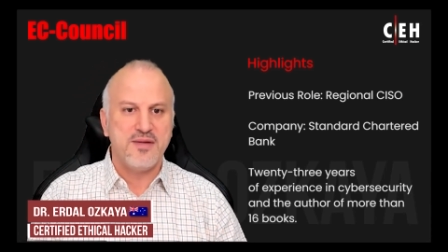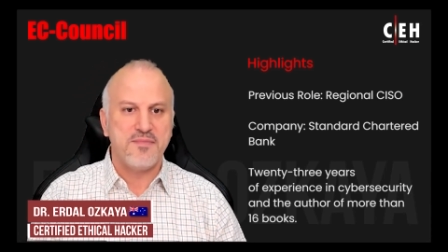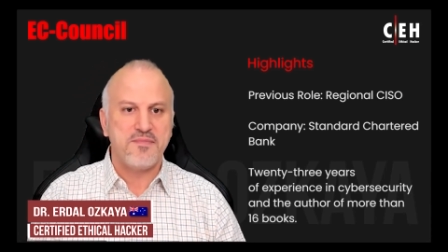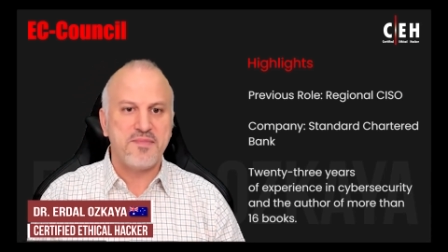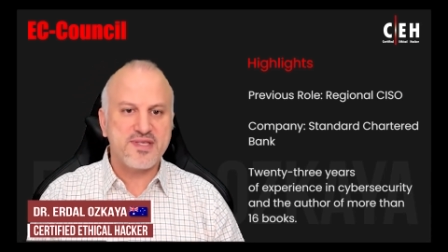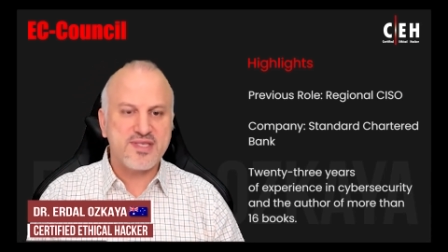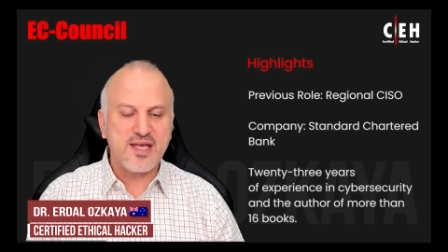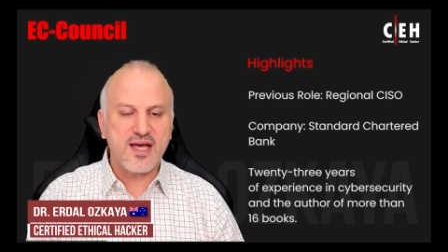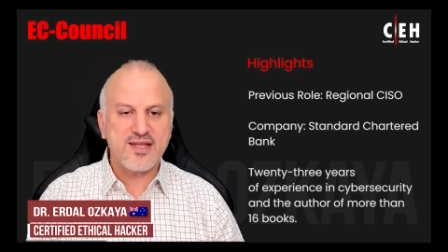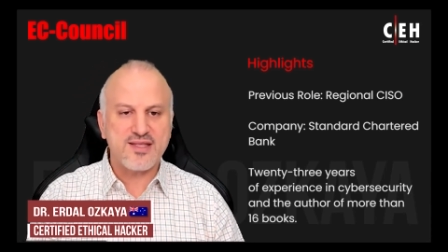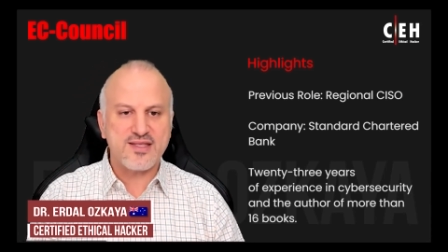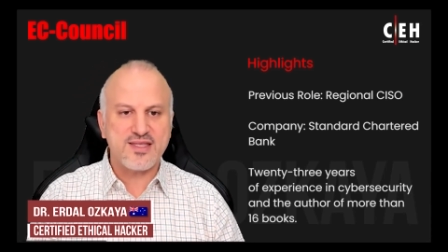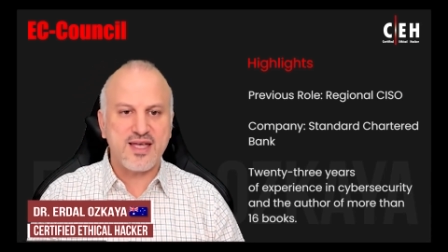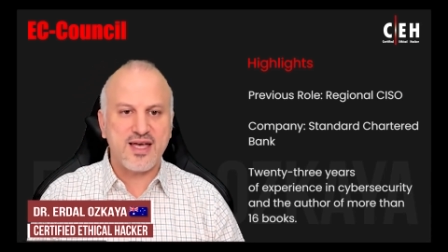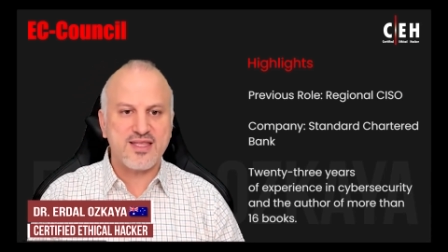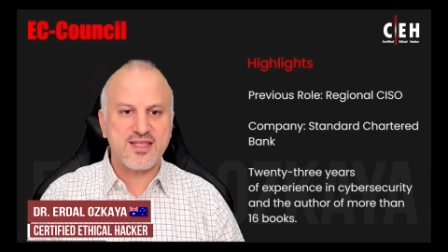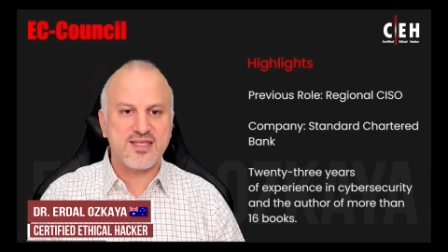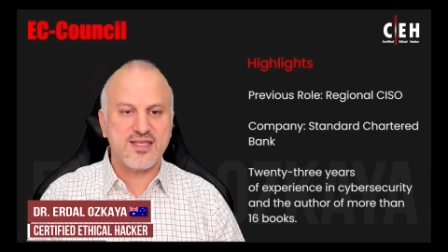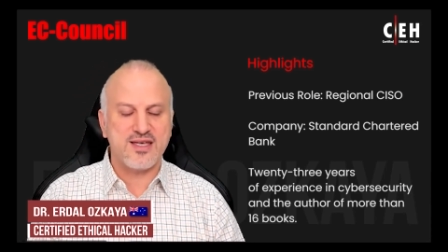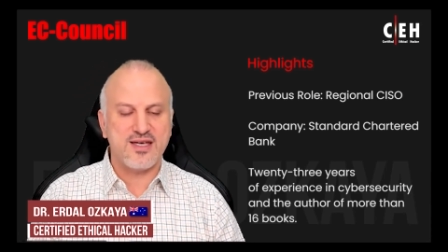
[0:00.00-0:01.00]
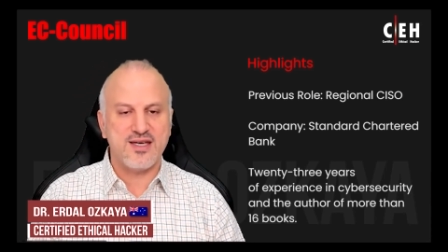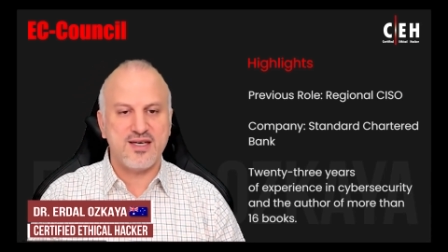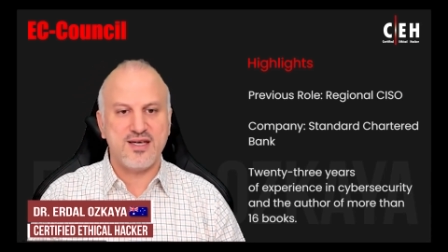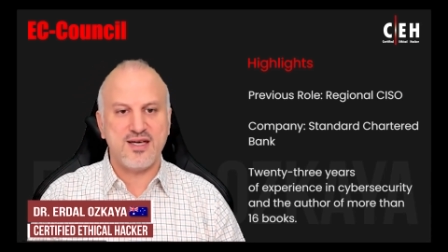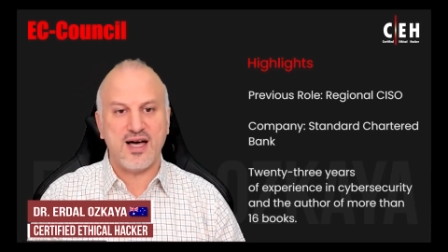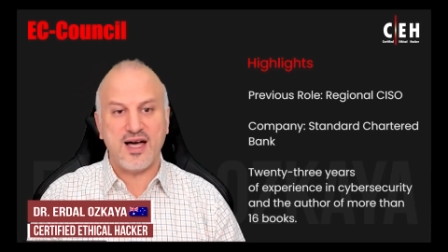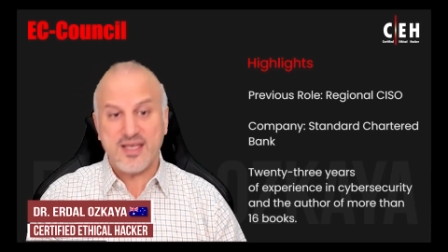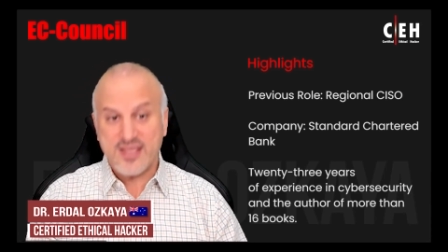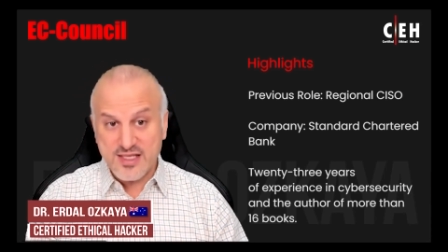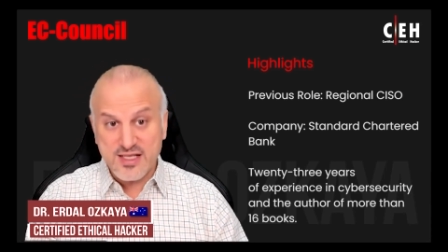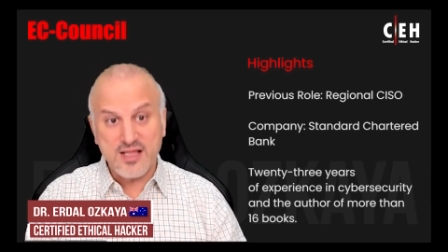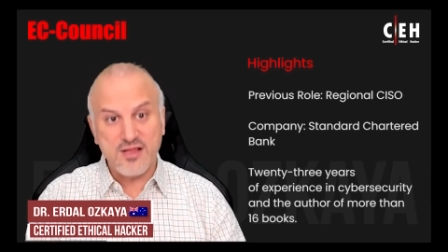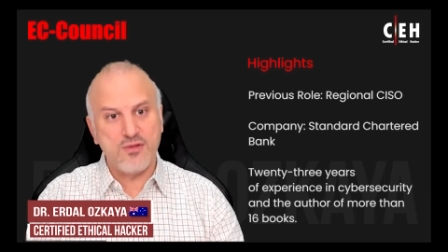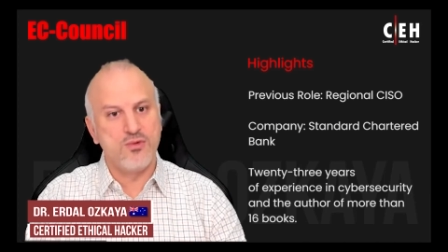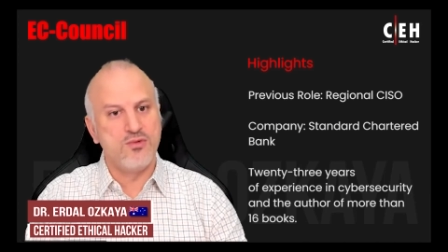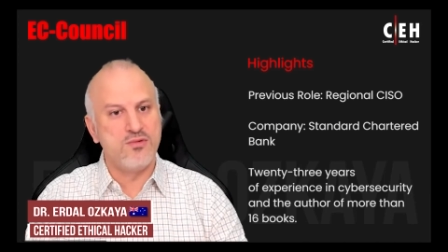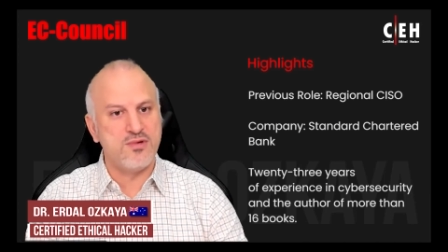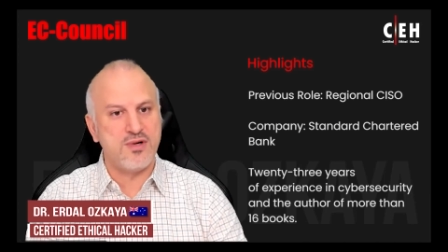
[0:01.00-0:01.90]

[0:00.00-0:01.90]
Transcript: Besides that, uh, I still